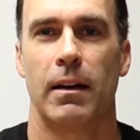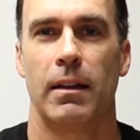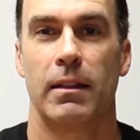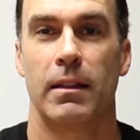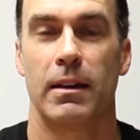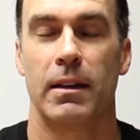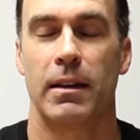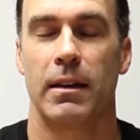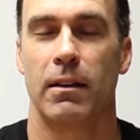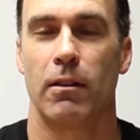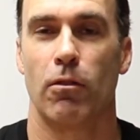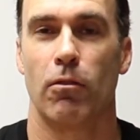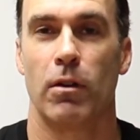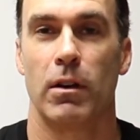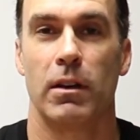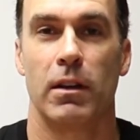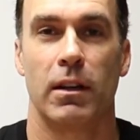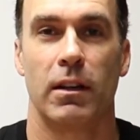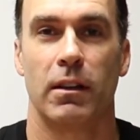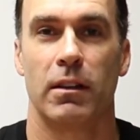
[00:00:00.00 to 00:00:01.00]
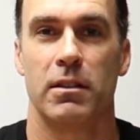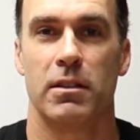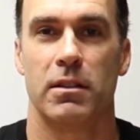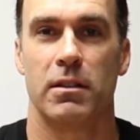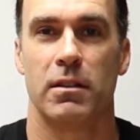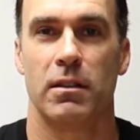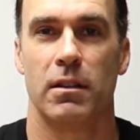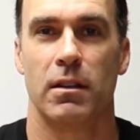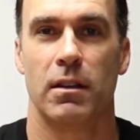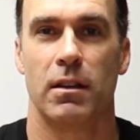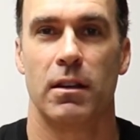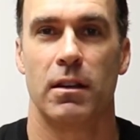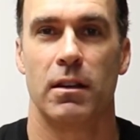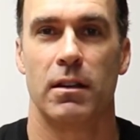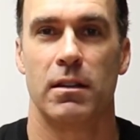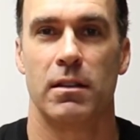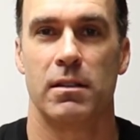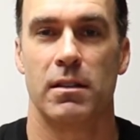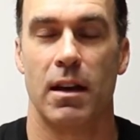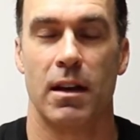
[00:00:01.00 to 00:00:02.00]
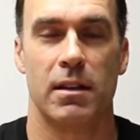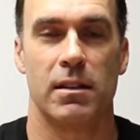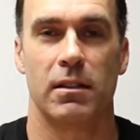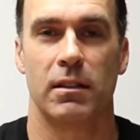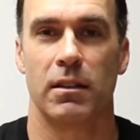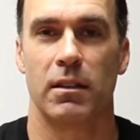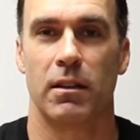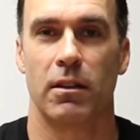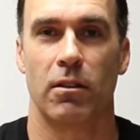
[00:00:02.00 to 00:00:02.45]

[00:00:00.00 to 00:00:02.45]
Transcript: Their written English is excellent.